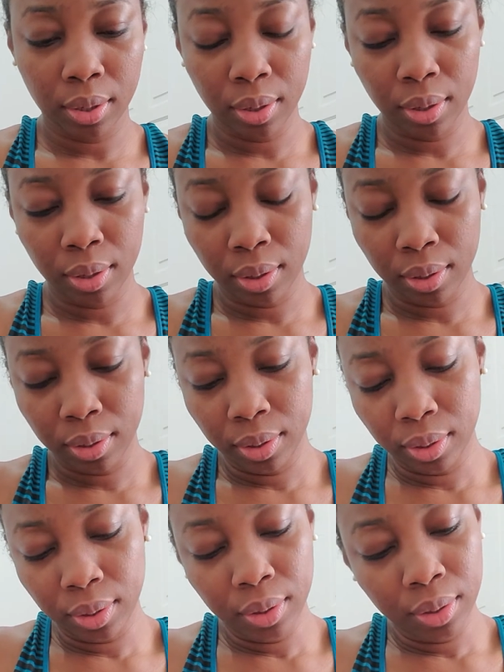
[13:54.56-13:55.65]

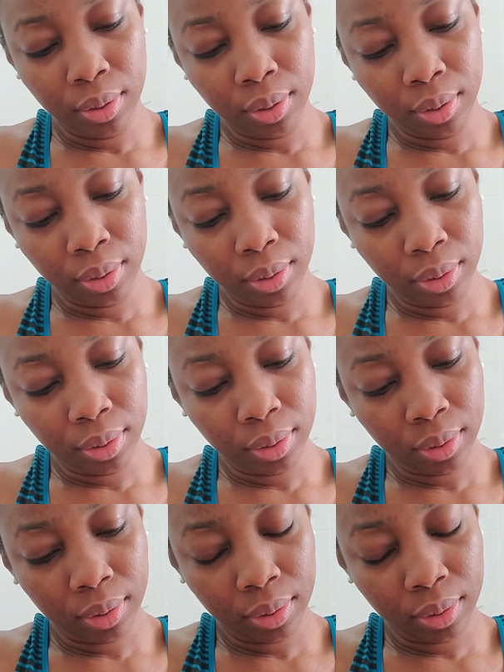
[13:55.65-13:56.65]
[no speech]